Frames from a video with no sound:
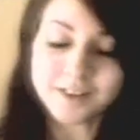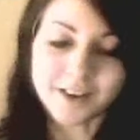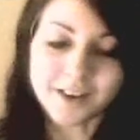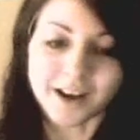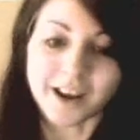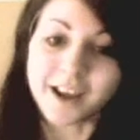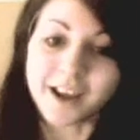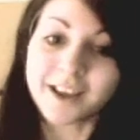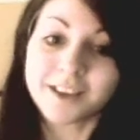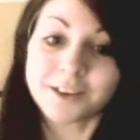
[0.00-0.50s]

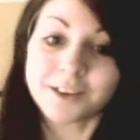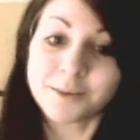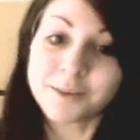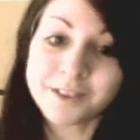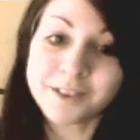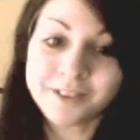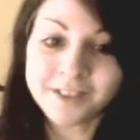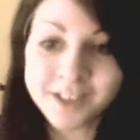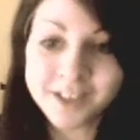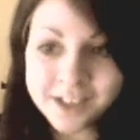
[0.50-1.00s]
right there's
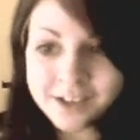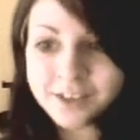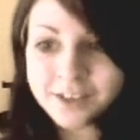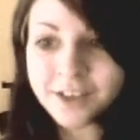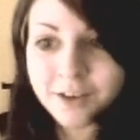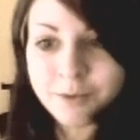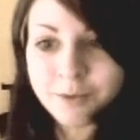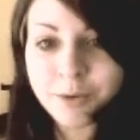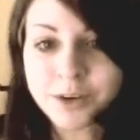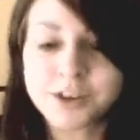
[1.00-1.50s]
been a video
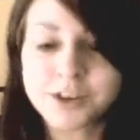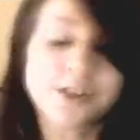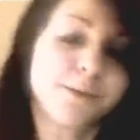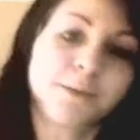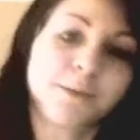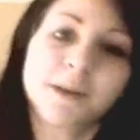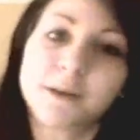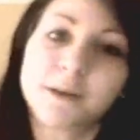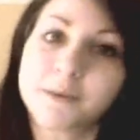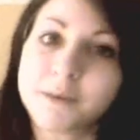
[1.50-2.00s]
that I've wanted to
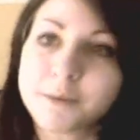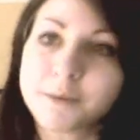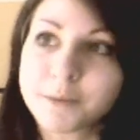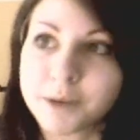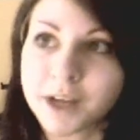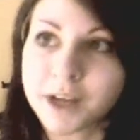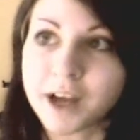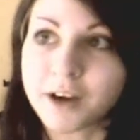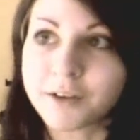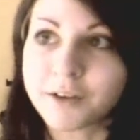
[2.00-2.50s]
bring
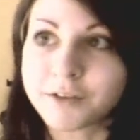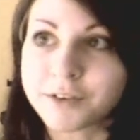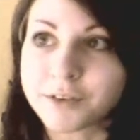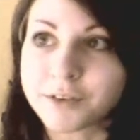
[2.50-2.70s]
bring out